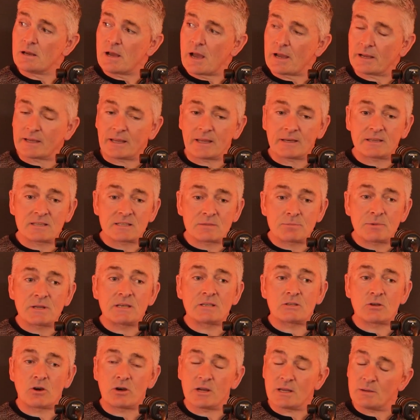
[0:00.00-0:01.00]
and get to
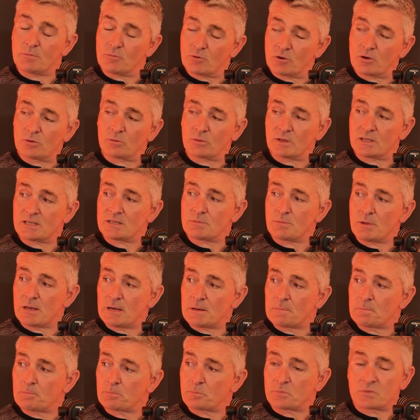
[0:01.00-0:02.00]
spend time around these
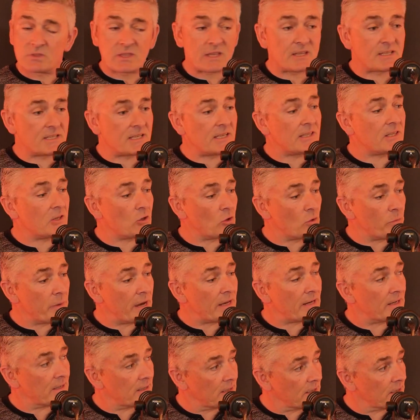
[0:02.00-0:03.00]
men, they see the
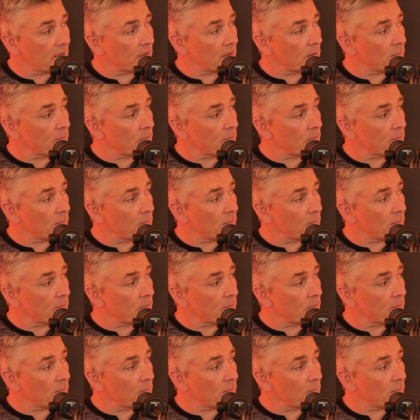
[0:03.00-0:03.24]
humanity in